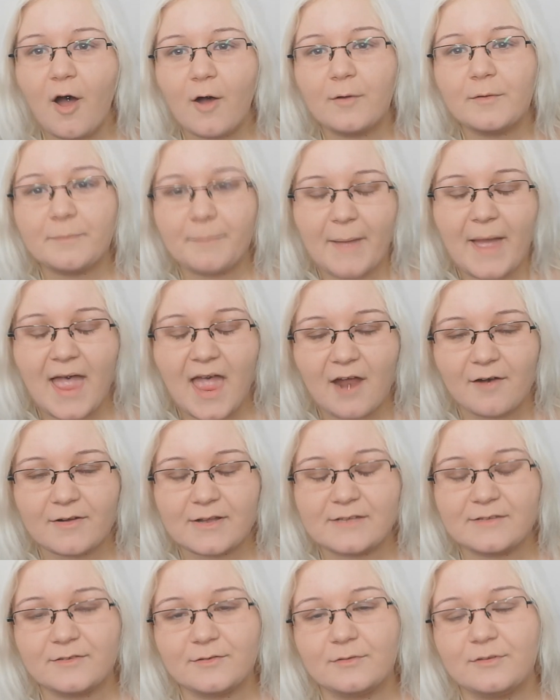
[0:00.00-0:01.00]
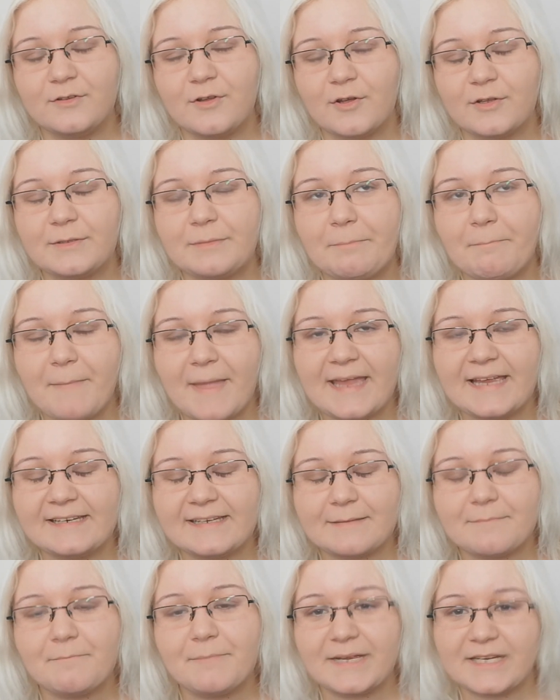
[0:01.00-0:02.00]
own parents to not make
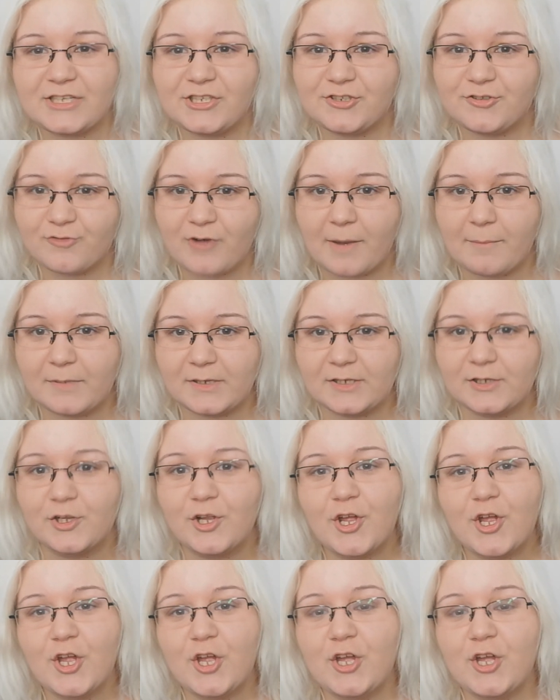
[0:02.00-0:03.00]
them big trouble